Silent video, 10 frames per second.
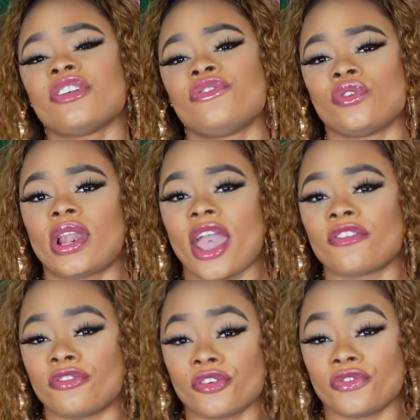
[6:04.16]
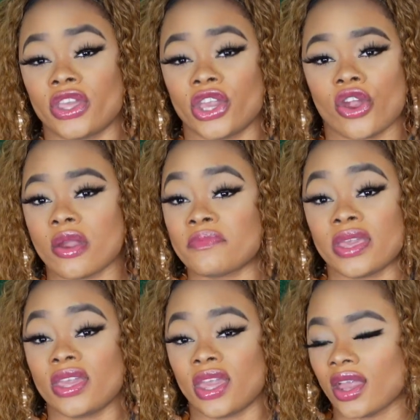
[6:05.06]
if you like fluffy hair or
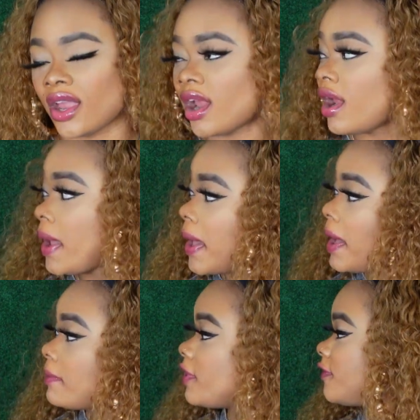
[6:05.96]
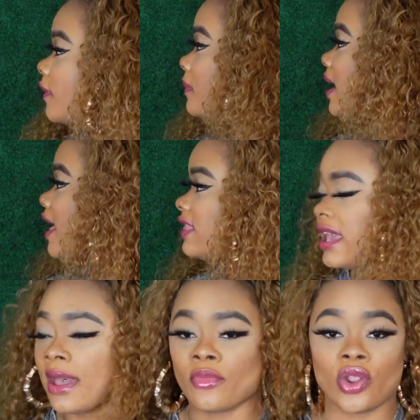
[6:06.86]
big hair. But for me, I
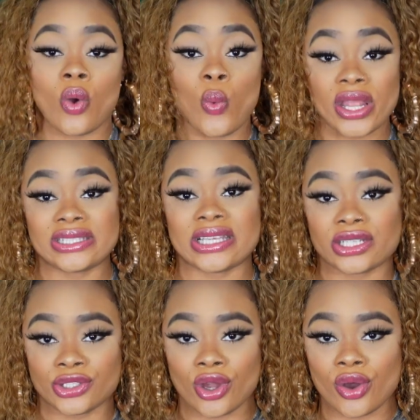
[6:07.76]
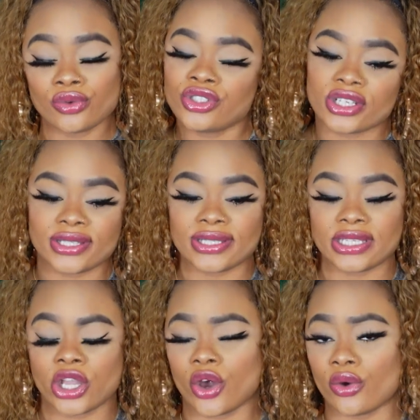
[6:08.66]
think I'm gonna wet it down just to
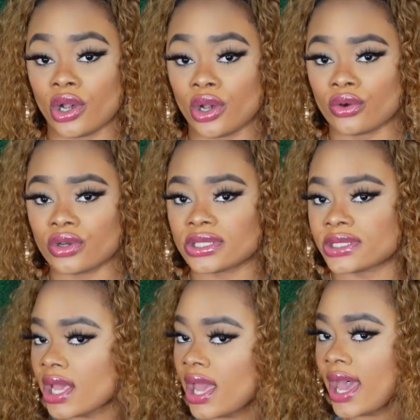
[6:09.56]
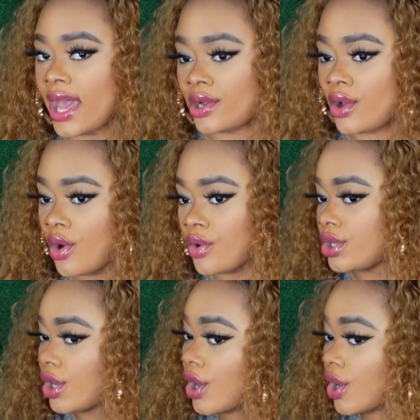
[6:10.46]
see how it looks and how
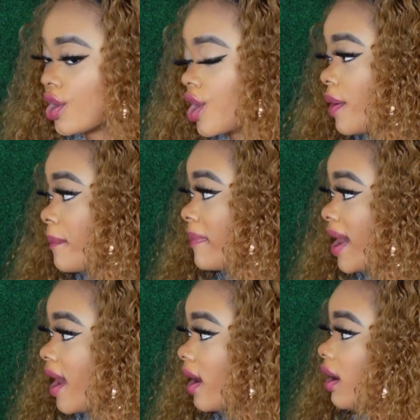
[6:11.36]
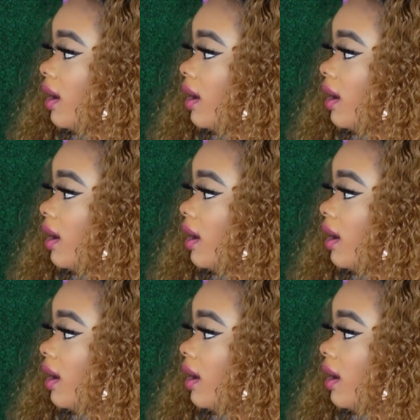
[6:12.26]
the curl come back.